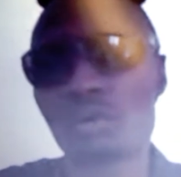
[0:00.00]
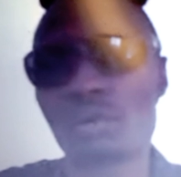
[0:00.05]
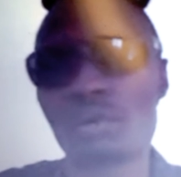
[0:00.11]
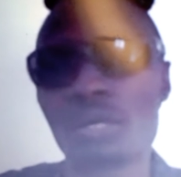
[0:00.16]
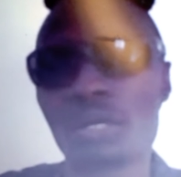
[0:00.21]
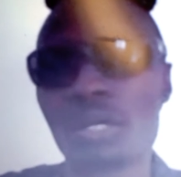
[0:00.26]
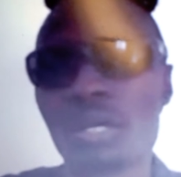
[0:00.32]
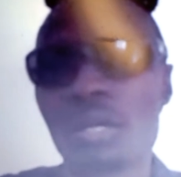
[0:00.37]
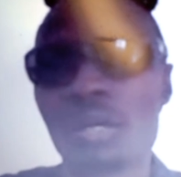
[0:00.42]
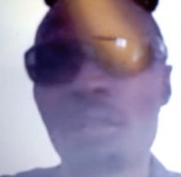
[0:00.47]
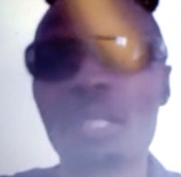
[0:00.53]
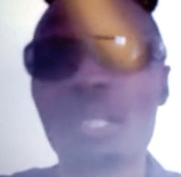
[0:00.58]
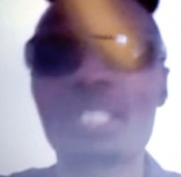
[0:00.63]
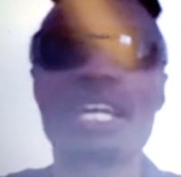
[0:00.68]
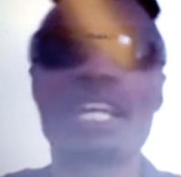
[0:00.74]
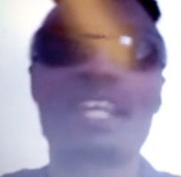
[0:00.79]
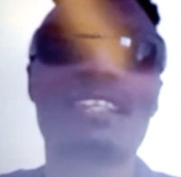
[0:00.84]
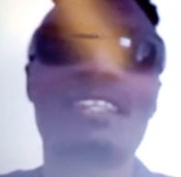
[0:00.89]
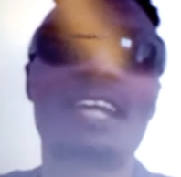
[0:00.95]

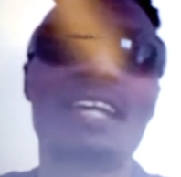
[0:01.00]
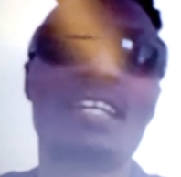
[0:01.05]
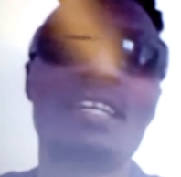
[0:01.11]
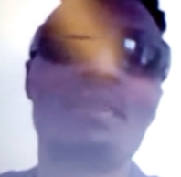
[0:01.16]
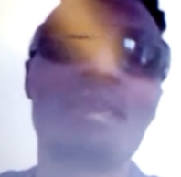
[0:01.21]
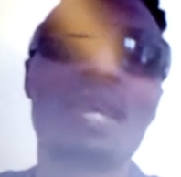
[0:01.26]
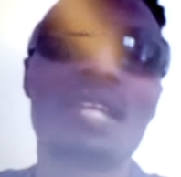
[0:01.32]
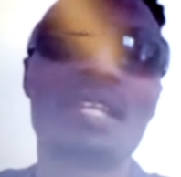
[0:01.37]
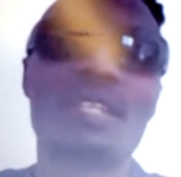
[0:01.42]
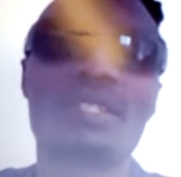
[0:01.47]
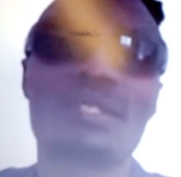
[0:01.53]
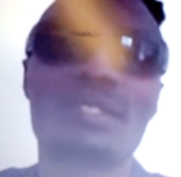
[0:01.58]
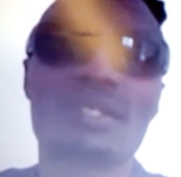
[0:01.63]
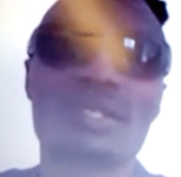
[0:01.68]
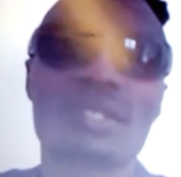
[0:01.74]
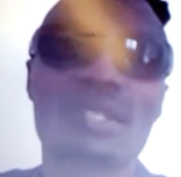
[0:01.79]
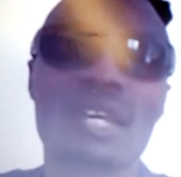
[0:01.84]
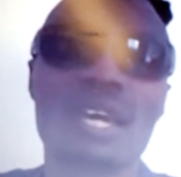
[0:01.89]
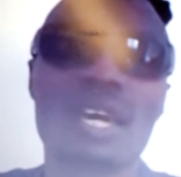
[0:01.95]
Misunderstanding means,
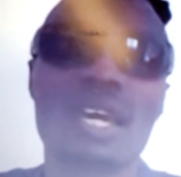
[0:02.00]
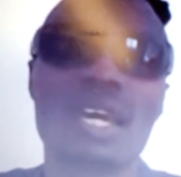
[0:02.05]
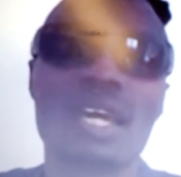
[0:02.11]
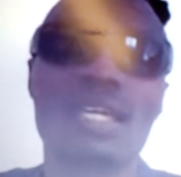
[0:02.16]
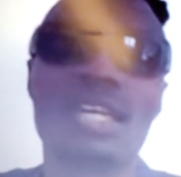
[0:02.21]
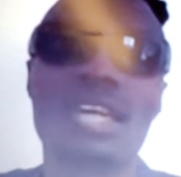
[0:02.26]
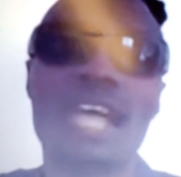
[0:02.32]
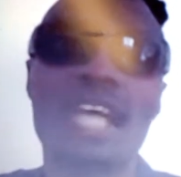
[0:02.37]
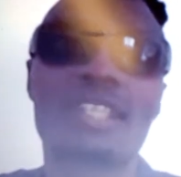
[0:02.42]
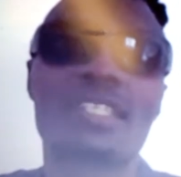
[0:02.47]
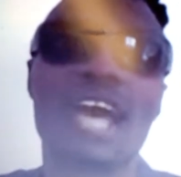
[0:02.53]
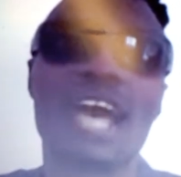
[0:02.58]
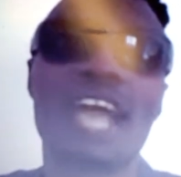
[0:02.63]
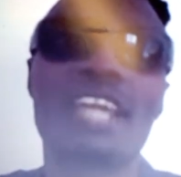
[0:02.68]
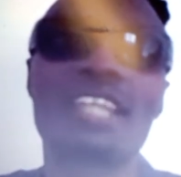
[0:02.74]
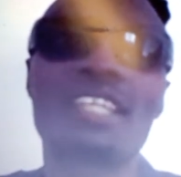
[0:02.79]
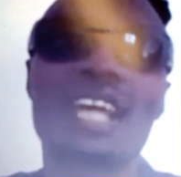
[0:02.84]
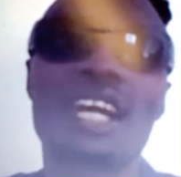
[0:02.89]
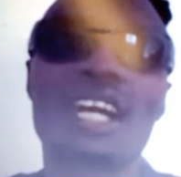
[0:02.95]
yes, I
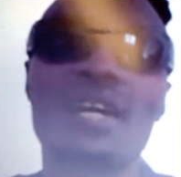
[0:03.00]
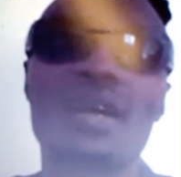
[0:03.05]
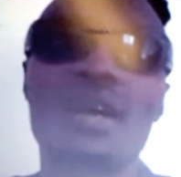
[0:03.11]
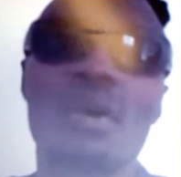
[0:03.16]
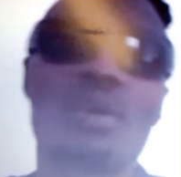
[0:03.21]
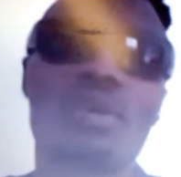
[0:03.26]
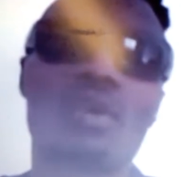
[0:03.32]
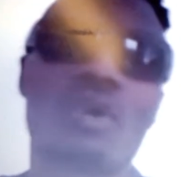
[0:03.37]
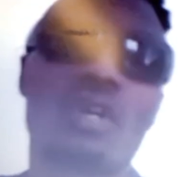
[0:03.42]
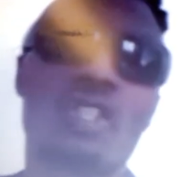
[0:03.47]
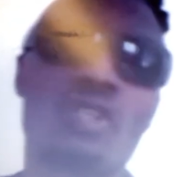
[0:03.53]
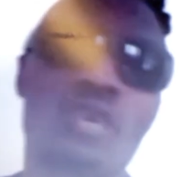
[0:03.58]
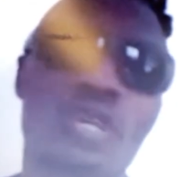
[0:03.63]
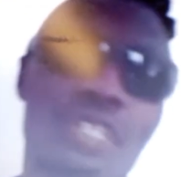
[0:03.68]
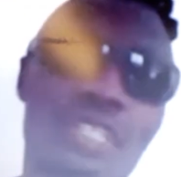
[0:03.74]
disagree with what you're saying,